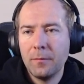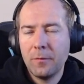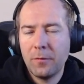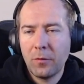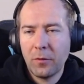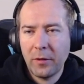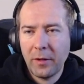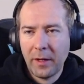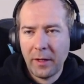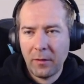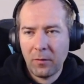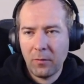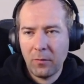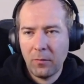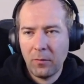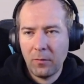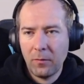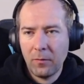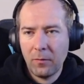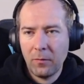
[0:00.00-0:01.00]
For that,
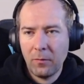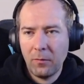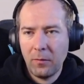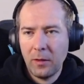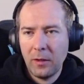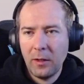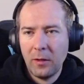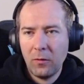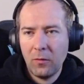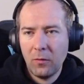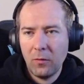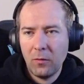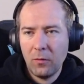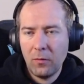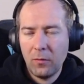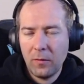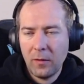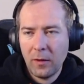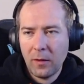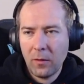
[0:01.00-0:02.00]
we need to
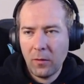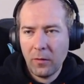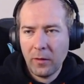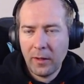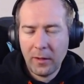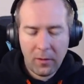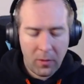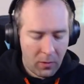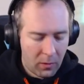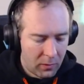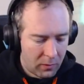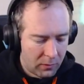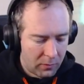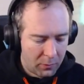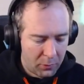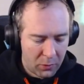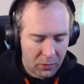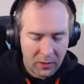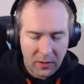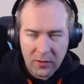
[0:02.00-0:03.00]
take a look at all the
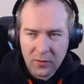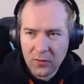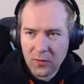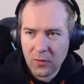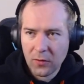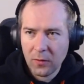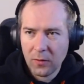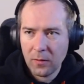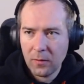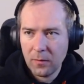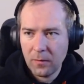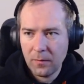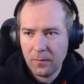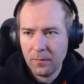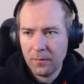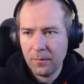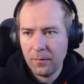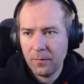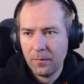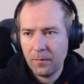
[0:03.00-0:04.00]
potential
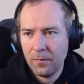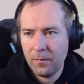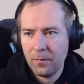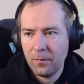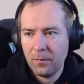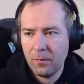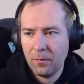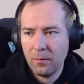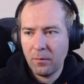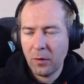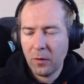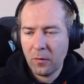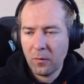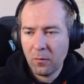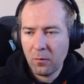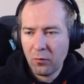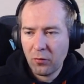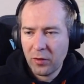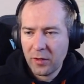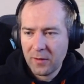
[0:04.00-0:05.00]

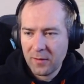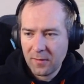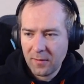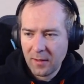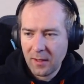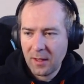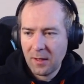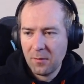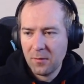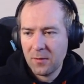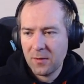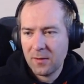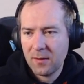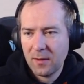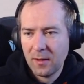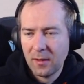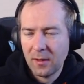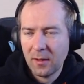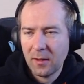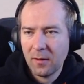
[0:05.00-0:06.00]
button press times
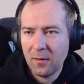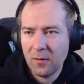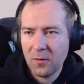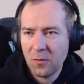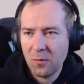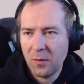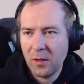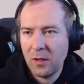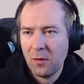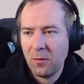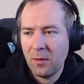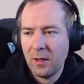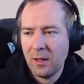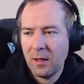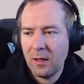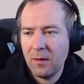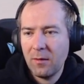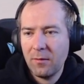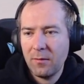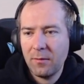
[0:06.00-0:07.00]
and then the speed we
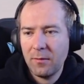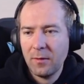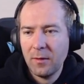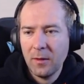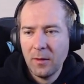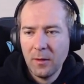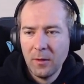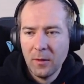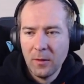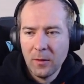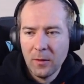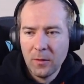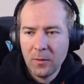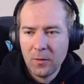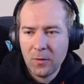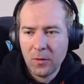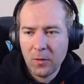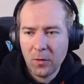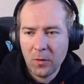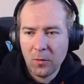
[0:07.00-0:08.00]
have.
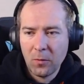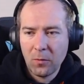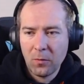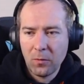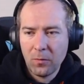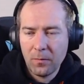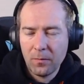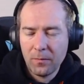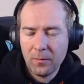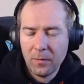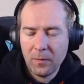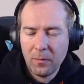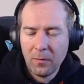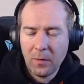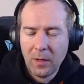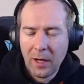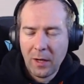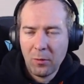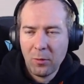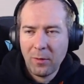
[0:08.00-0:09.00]
So how do